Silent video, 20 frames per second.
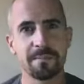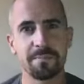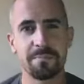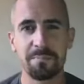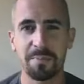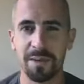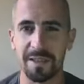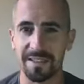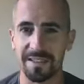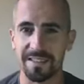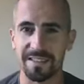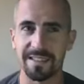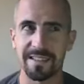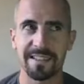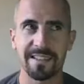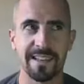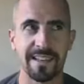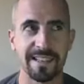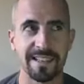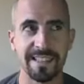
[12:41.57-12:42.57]
But
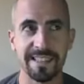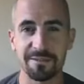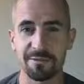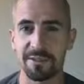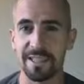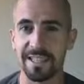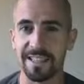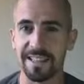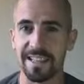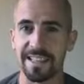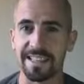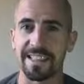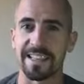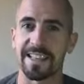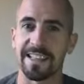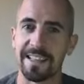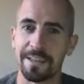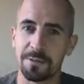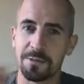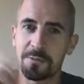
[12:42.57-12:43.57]
I did really like it.
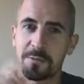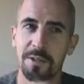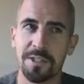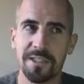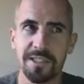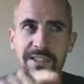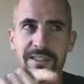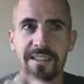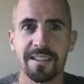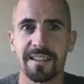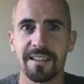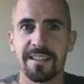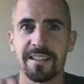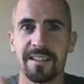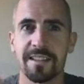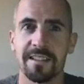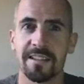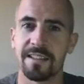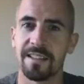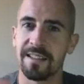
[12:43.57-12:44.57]
And I was watching the,
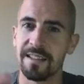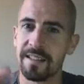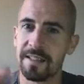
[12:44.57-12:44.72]
the,